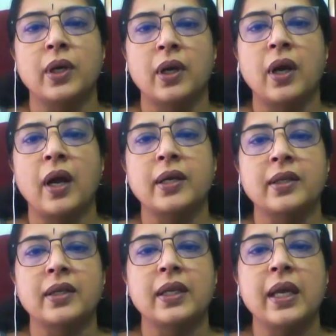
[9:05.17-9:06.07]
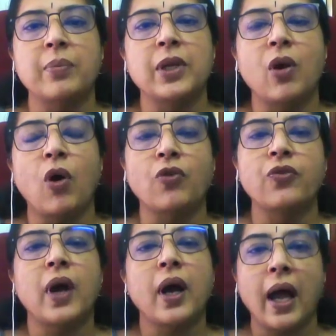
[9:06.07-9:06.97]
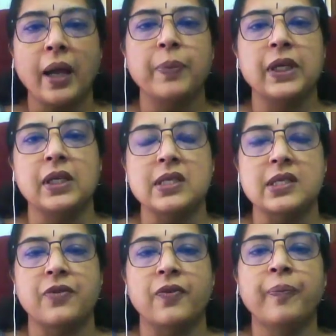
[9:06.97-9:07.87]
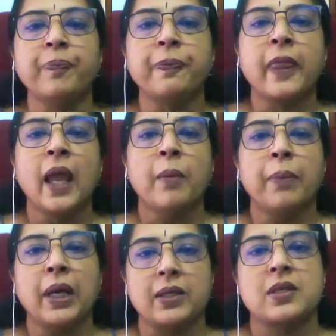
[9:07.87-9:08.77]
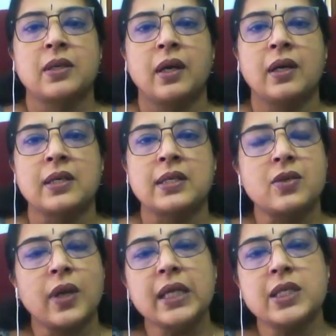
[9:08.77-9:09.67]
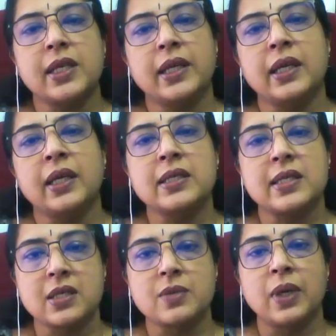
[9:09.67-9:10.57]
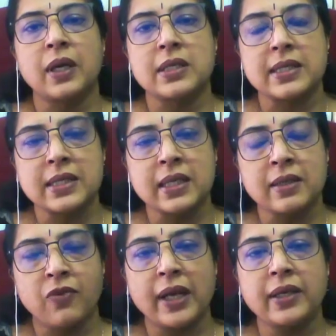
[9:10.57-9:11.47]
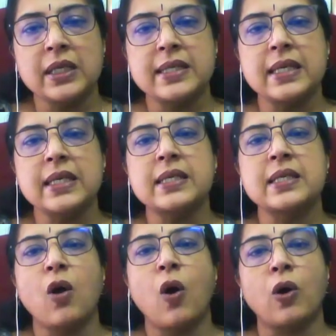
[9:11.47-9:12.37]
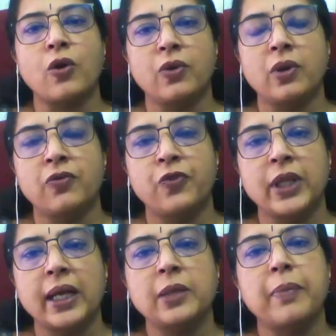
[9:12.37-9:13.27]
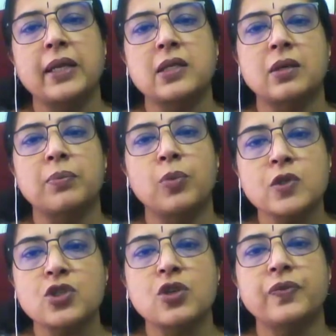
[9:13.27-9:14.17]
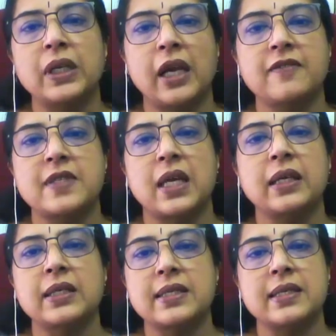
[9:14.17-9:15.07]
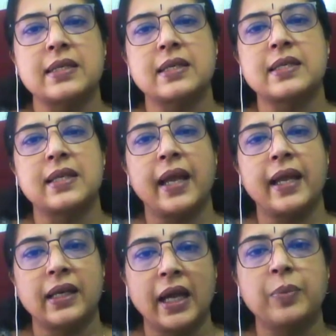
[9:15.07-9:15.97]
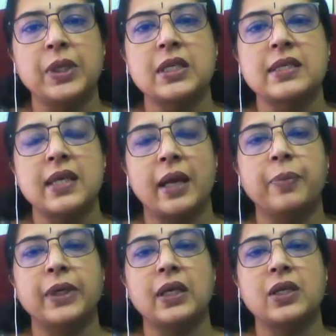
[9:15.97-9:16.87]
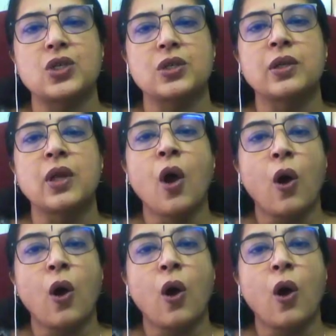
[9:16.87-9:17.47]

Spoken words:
under the label of hypertensive. But strangely, this is one disease, or for that matter, most of the lifestyle diseases like diabetes, hypertension,